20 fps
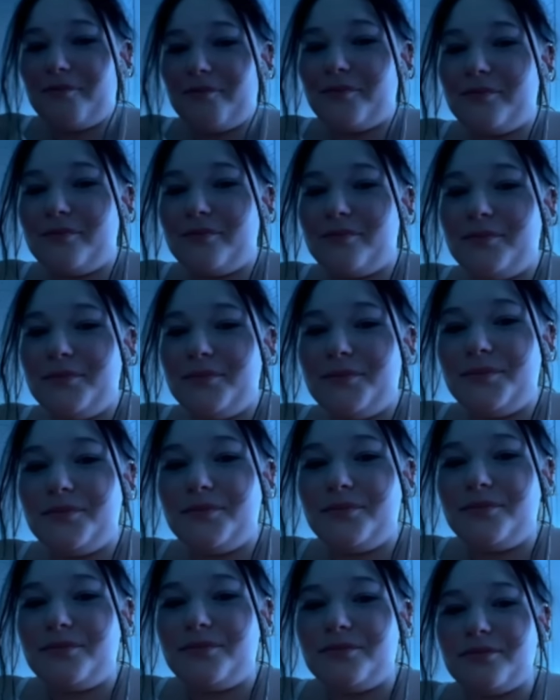
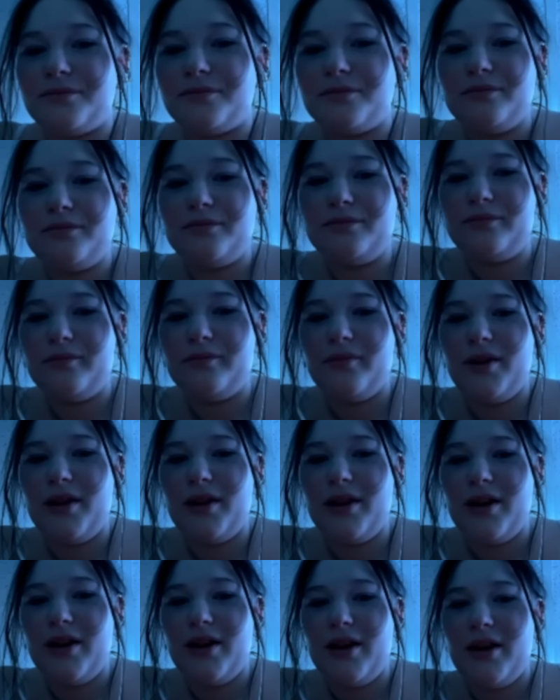
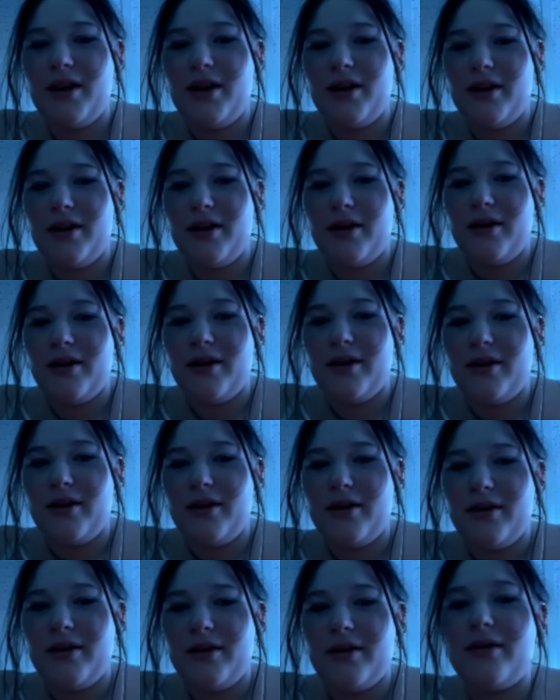
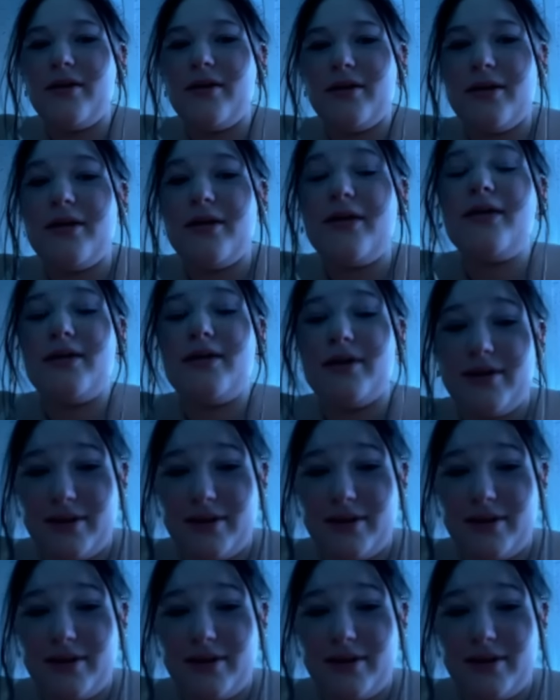No words are spoken by the person on screen.